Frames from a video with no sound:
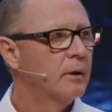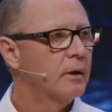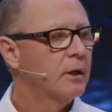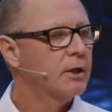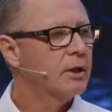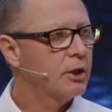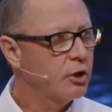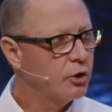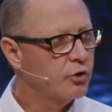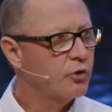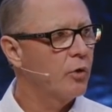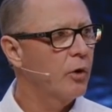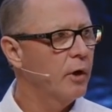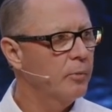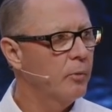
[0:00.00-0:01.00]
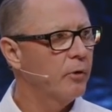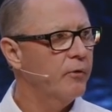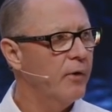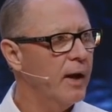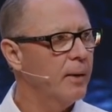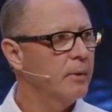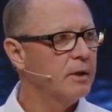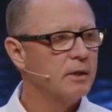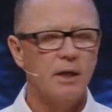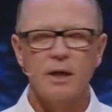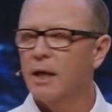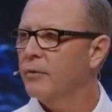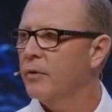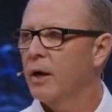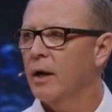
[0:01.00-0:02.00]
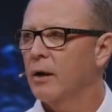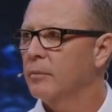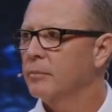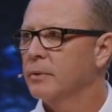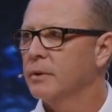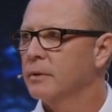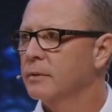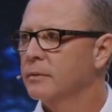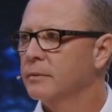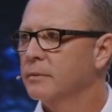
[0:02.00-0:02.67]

because it destroyed more families than it ever helped.